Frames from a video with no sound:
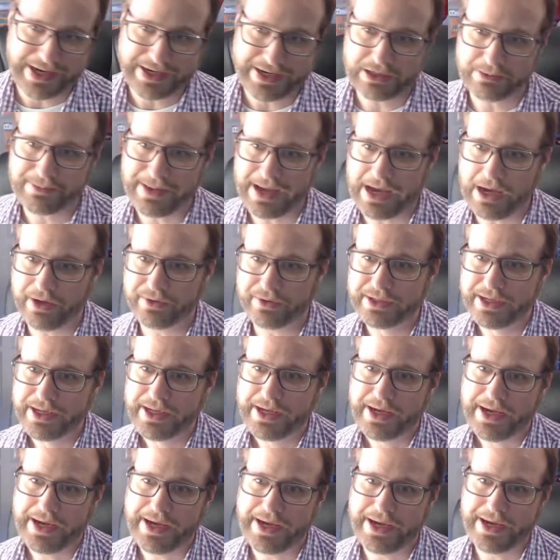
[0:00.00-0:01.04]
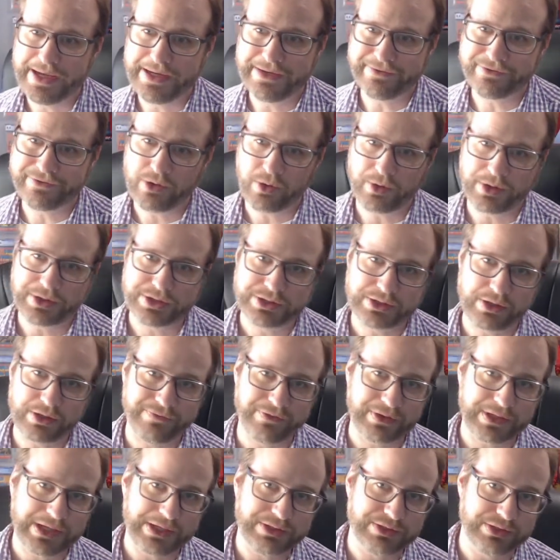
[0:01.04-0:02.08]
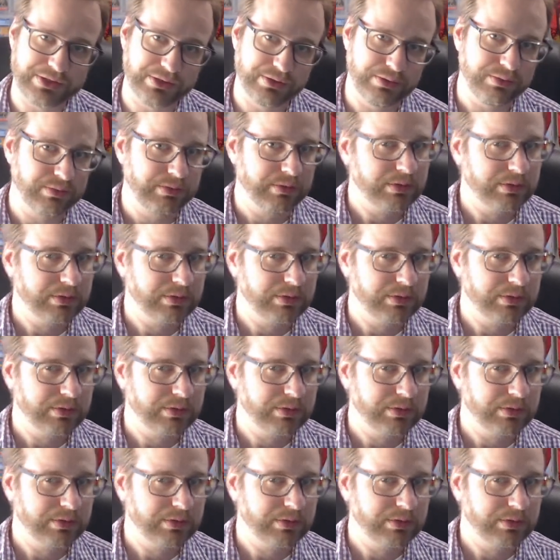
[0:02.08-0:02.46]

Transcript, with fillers: about. Uh, and of course, don't forget to